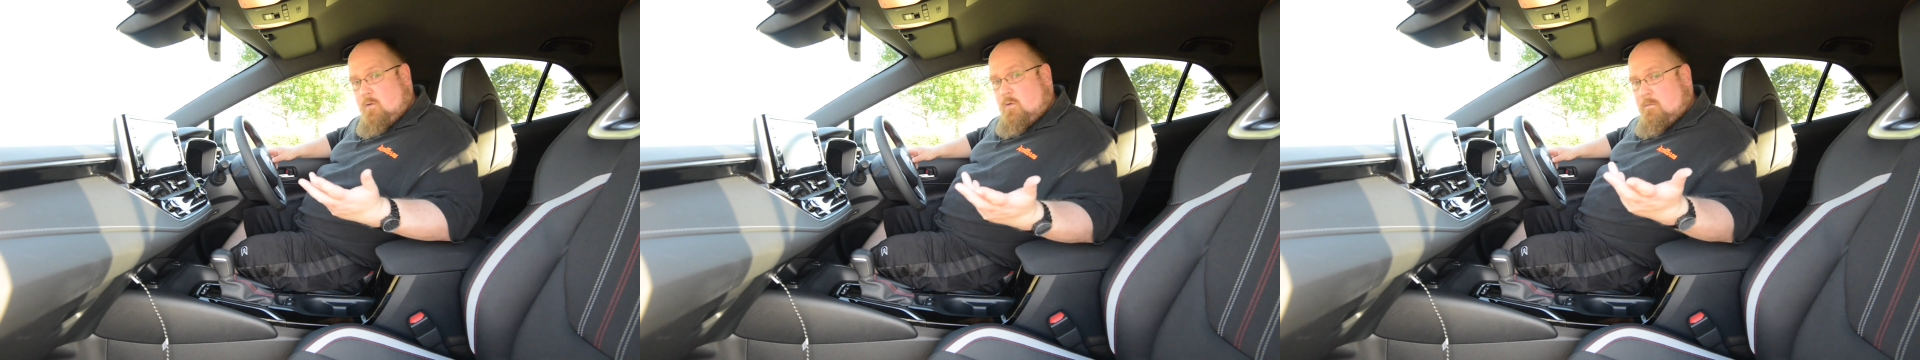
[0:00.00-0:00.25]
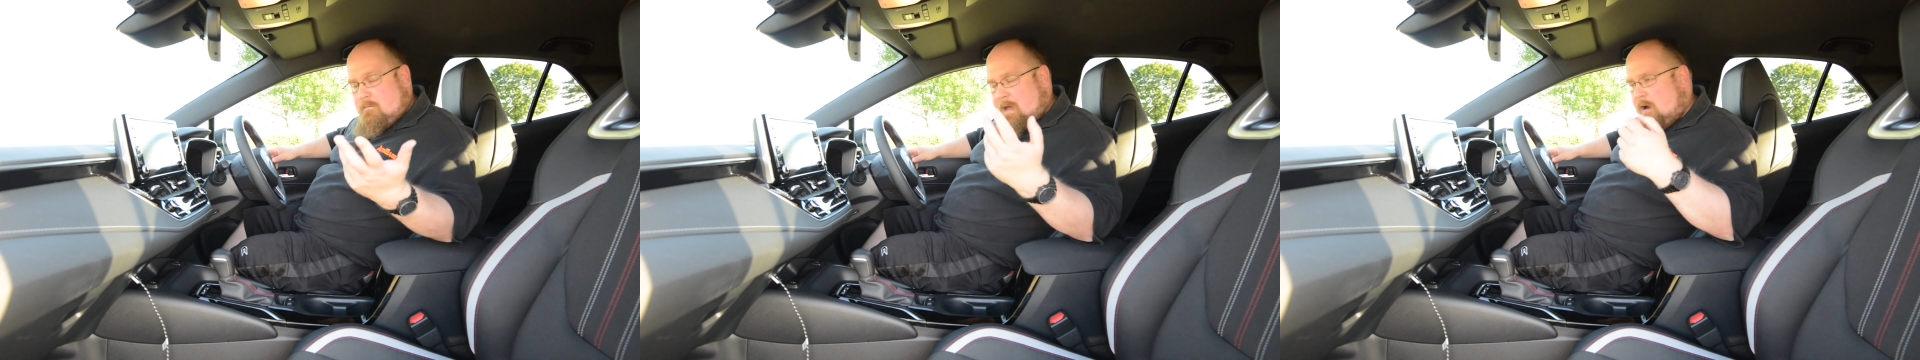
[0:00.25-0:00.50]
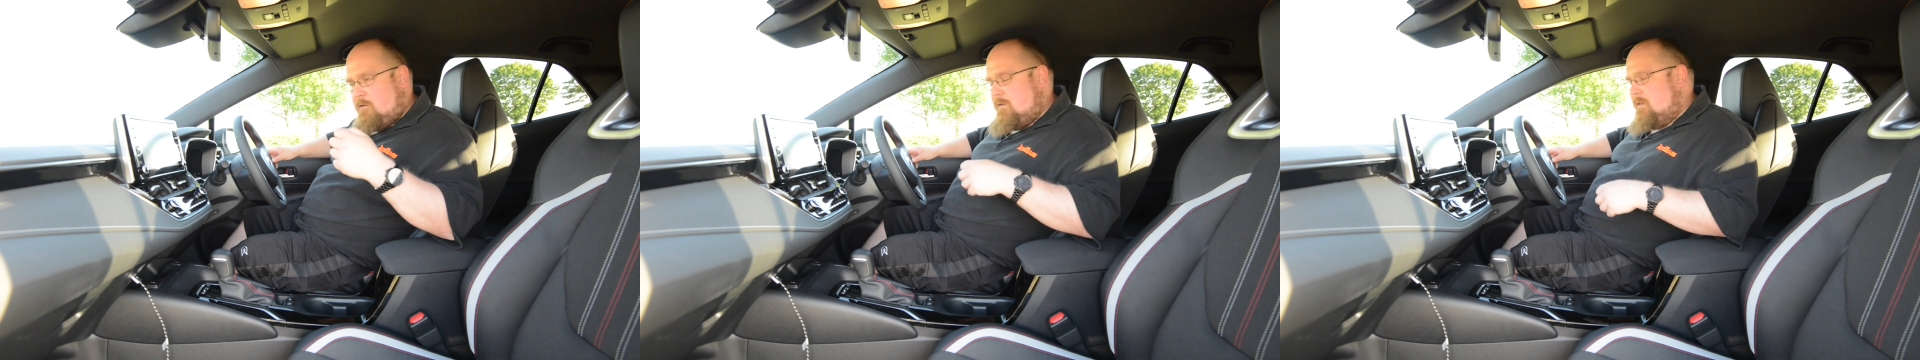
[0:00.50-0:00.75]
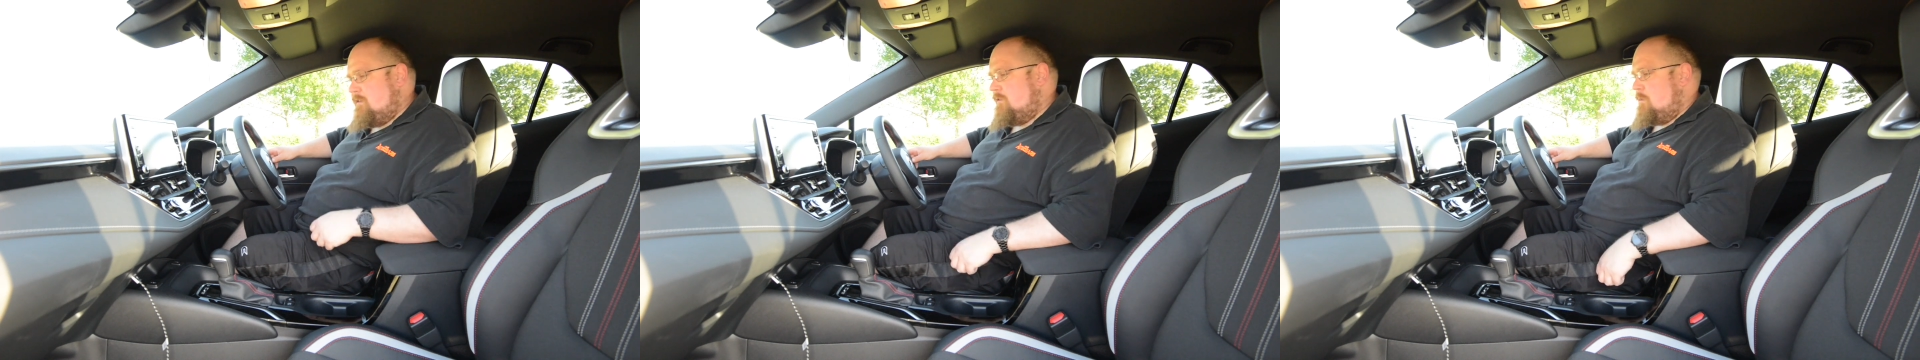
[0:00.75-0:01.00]
or
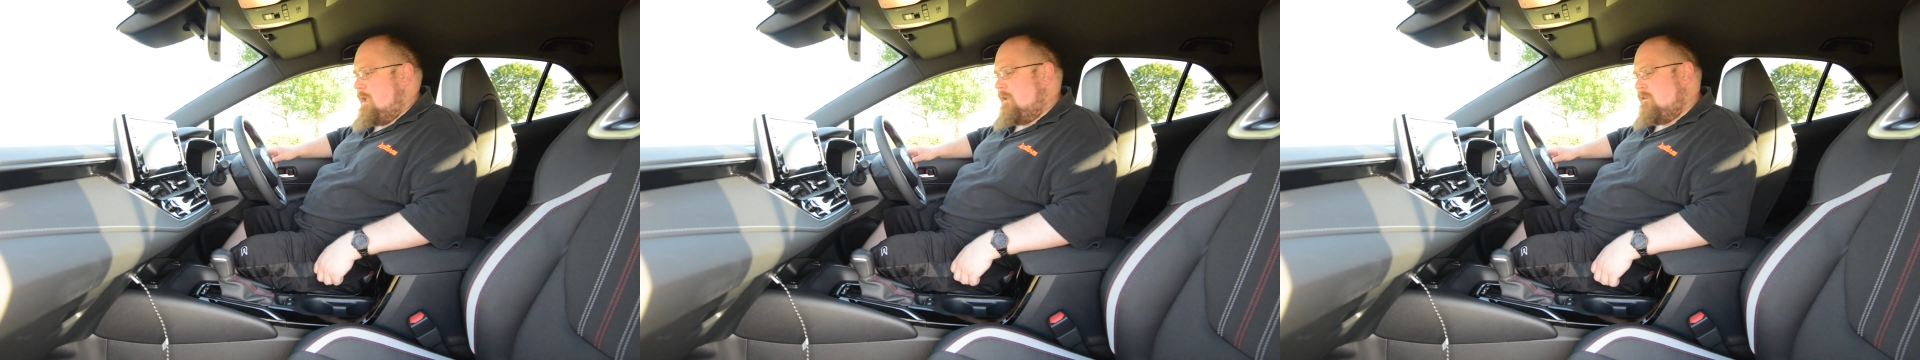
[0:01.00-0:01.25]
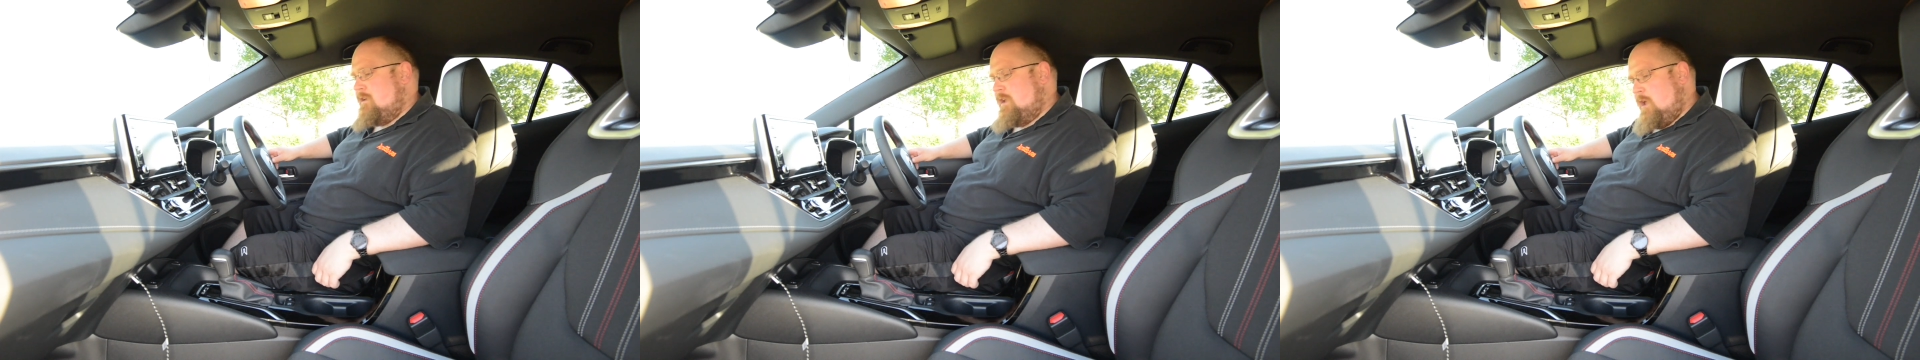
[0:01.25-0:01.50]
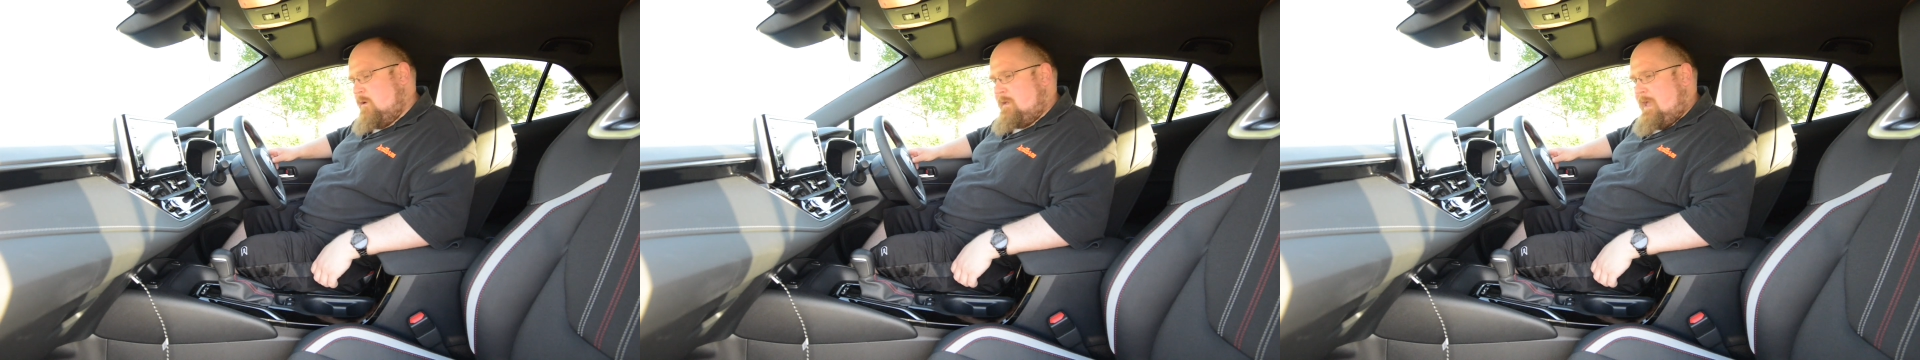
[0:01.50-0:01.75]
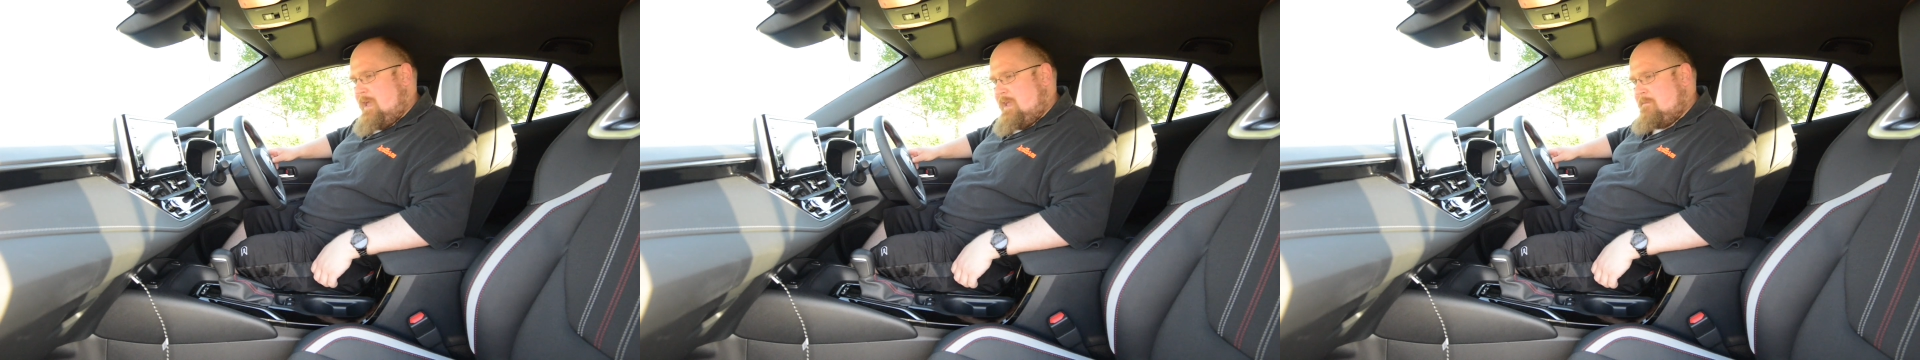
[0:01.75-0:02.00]
Auris as we had in the
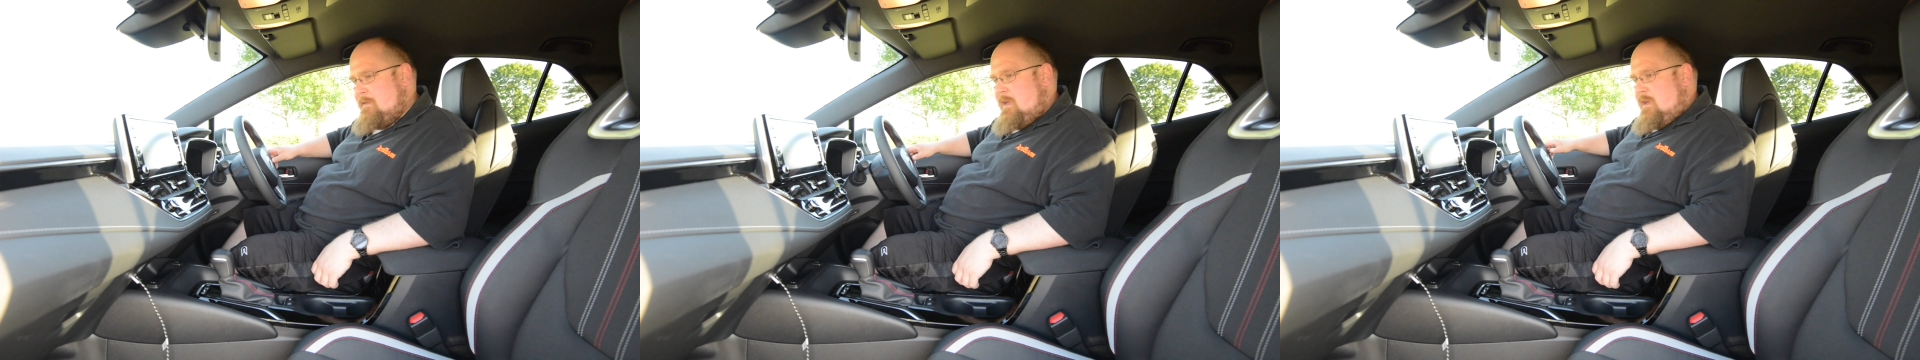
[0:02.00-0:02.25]
UK.